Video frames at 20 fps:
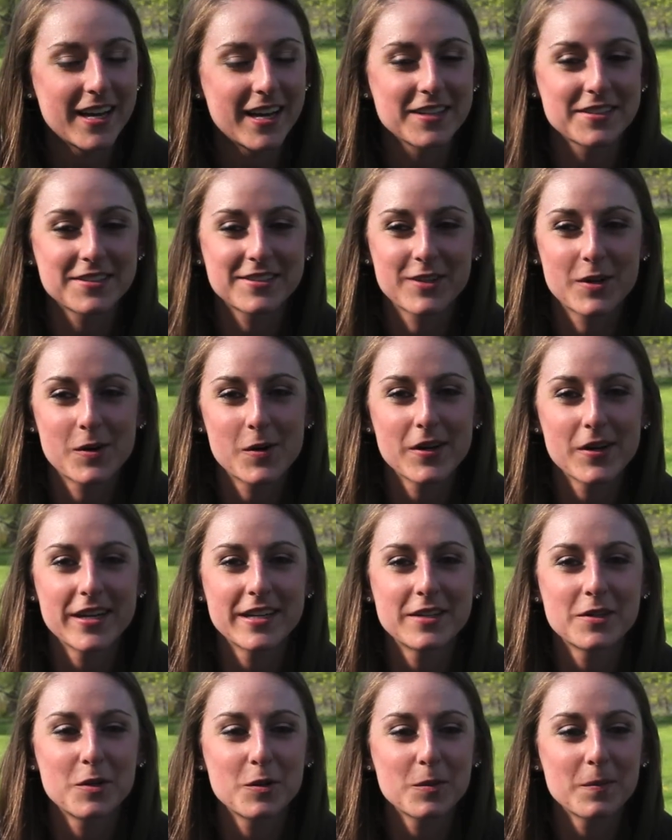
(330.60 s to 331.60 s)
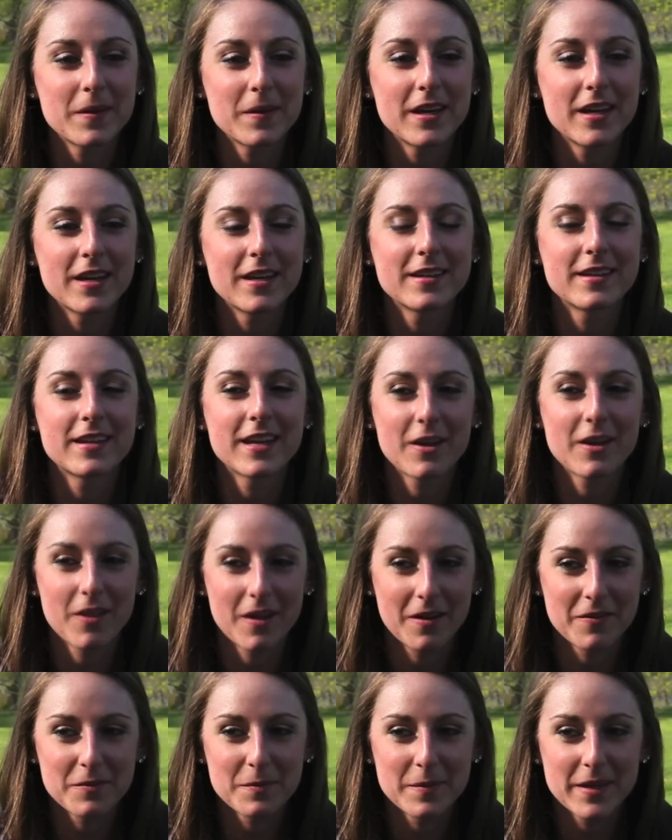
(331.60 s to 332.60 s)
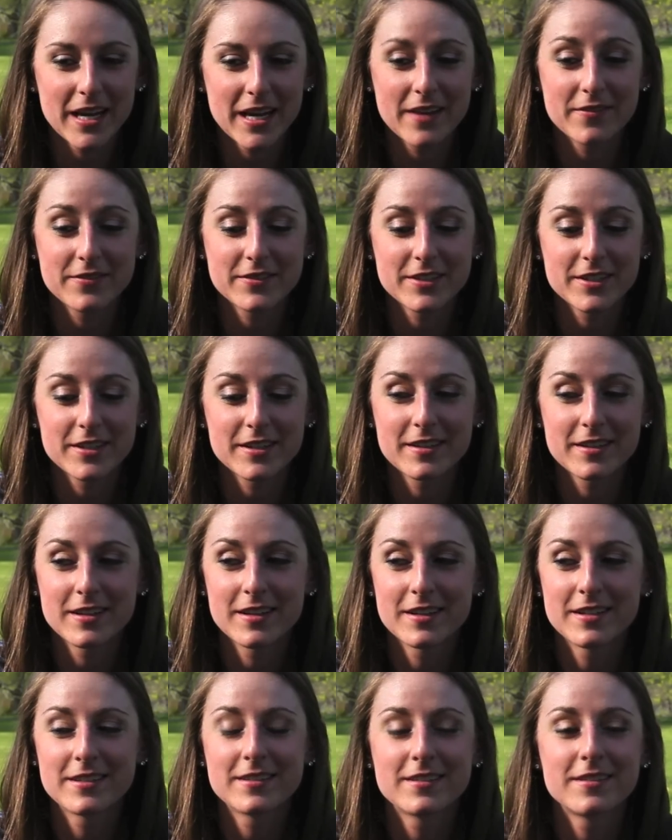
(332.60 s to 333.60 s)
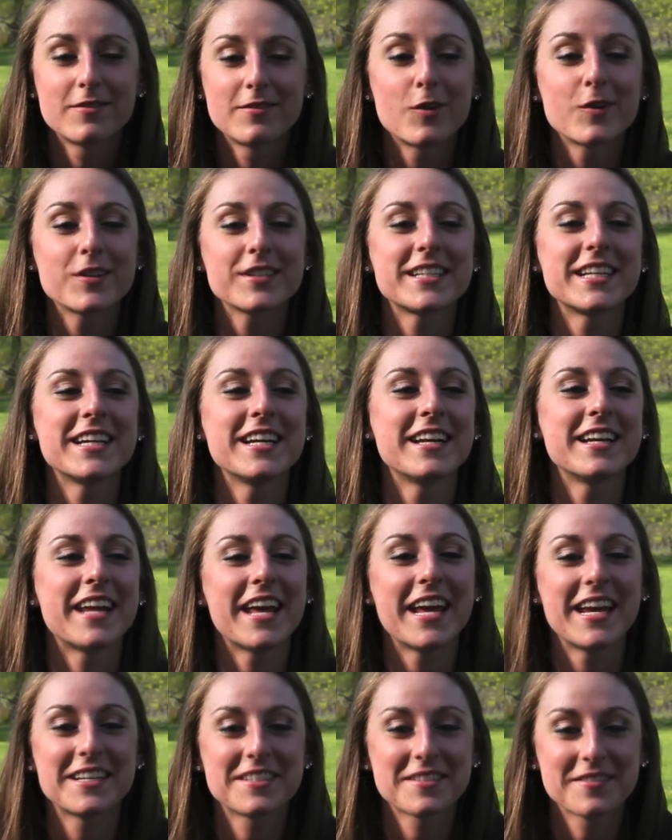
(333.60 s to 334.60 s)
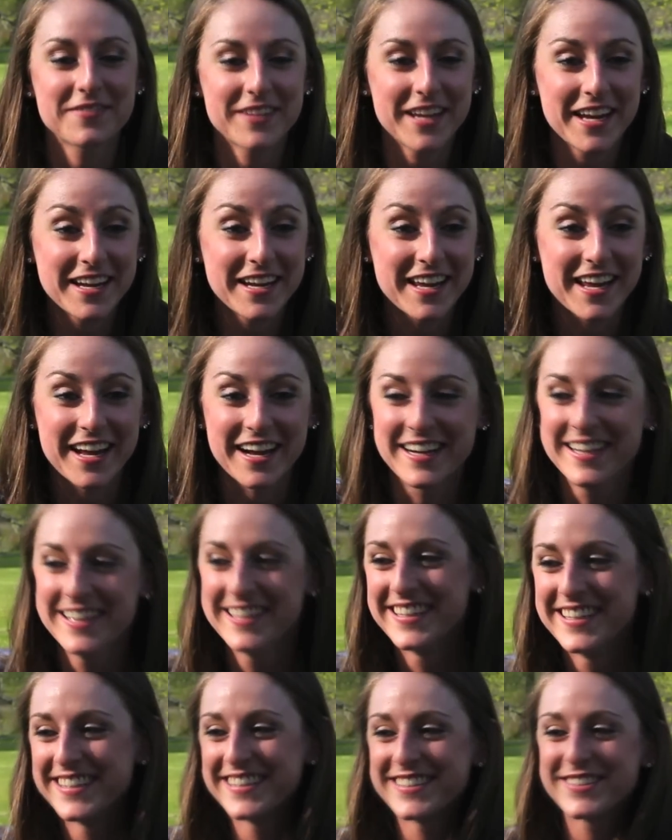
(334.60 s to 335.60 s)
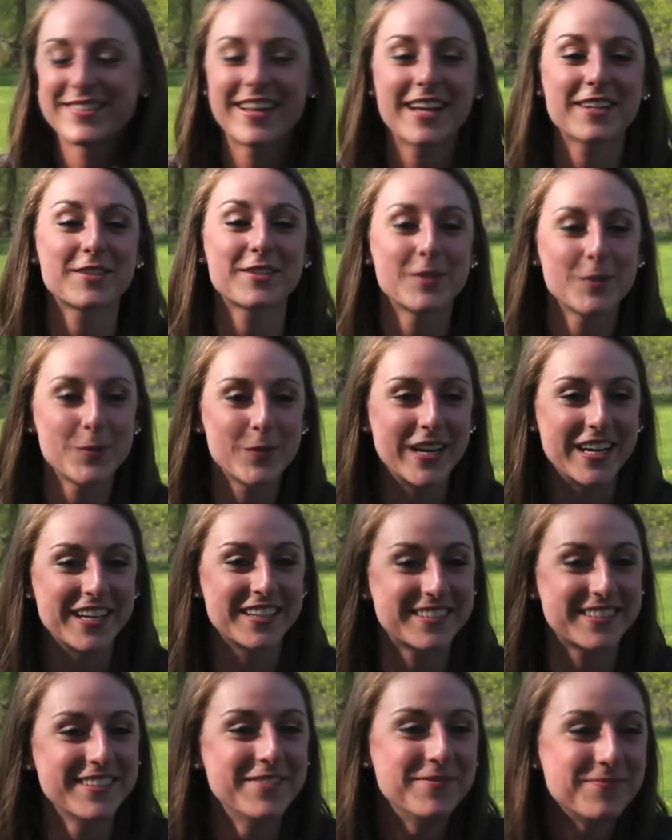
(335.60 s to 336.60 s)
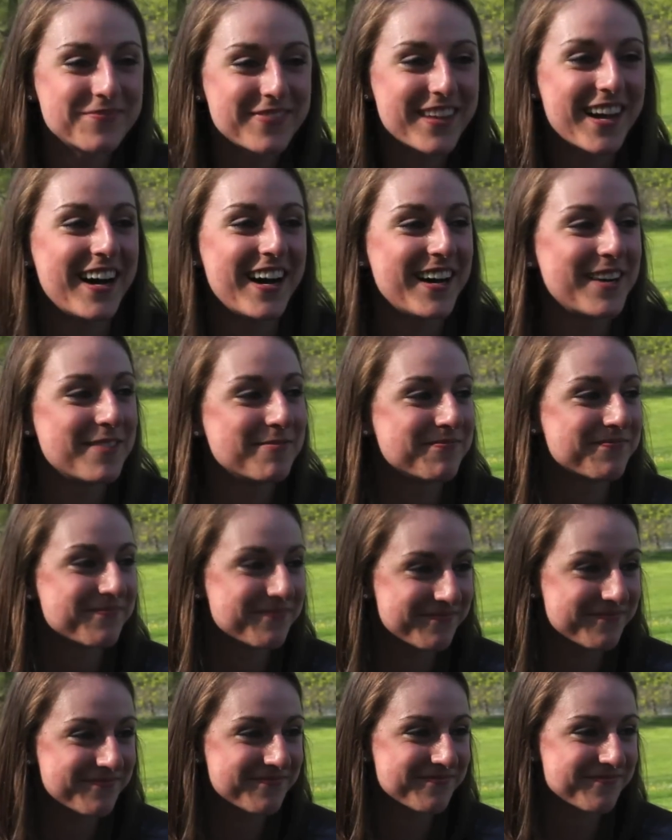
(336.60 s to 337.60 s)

Yes, Cory told me he loved me after 14 days of dating. That's 2 weeks. I